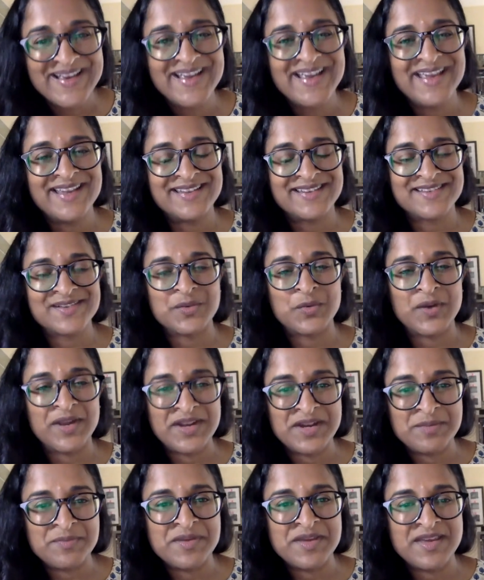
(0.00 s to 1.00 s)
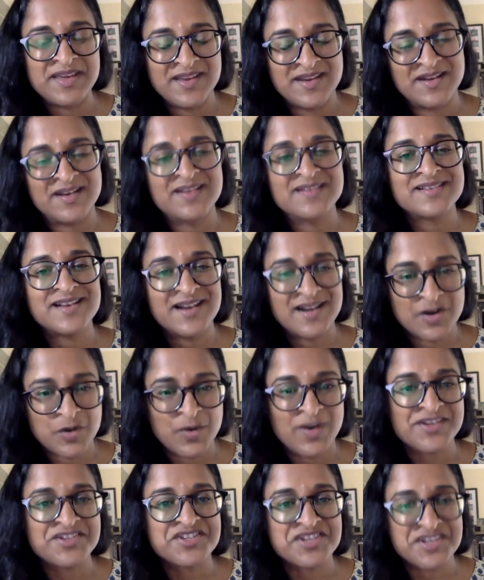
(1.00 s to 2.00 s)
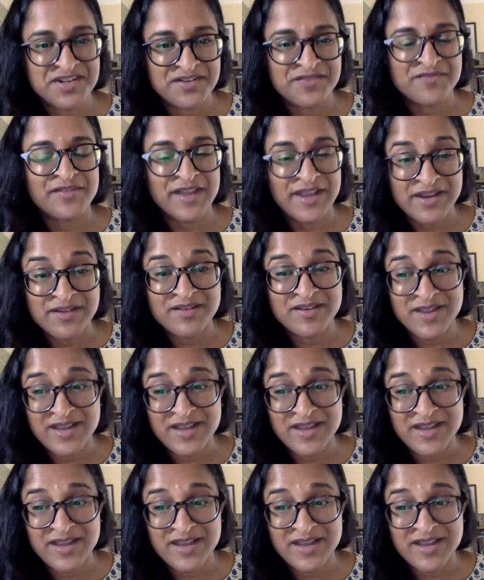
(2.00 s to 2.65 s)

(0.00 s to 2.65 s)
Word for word: It's going to be a, a question of like,